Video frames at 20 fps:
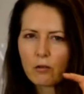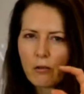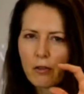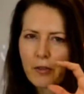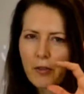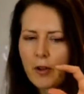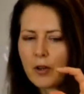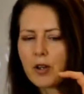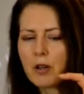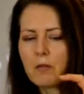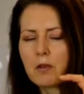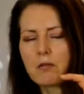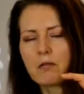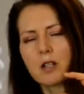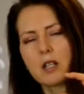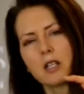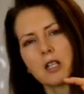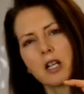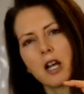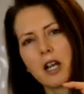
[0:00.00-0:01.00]
30 ml
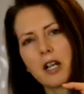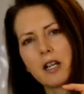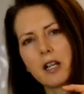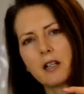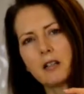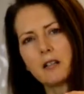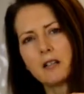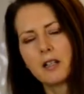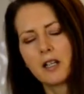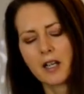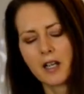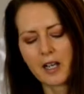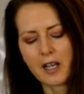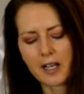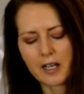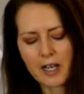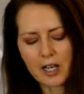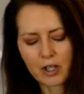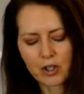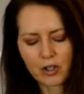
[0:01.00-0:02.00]
container
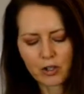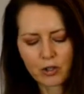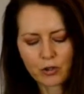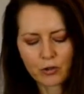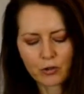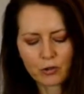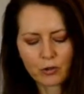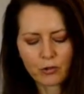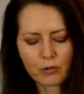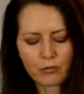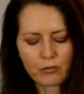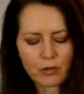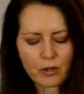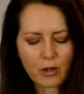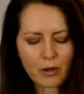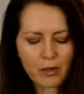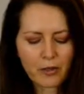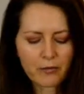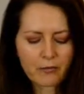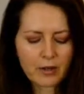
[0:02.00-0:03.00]
and actually do
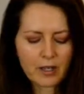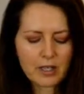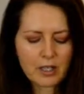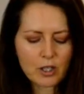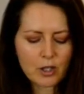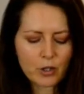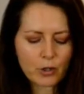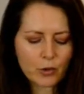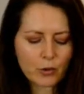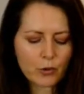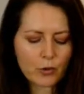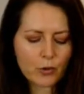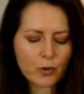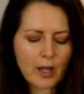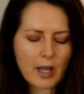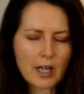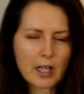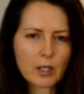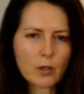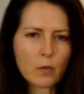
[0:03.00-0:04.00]
3, 2
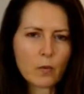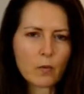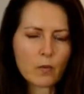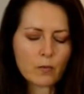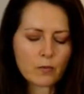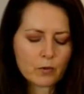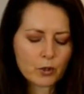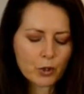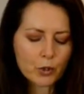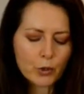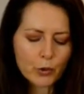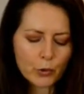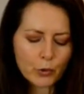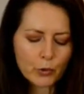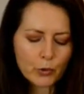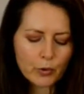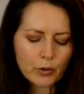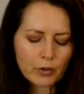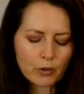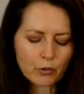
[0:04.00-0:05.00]
and
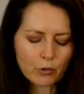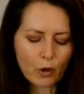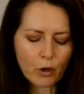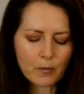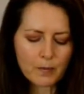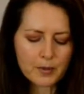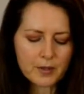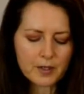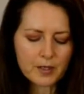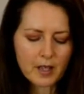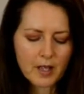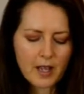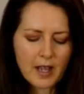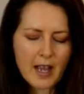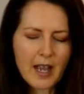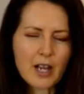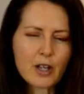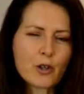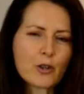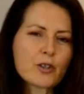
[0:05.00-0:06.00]
2 drops
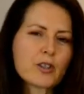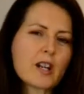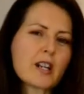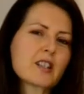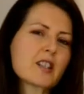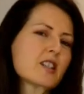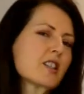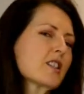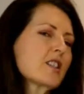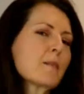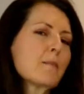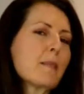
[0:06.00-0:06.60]
and use it as just a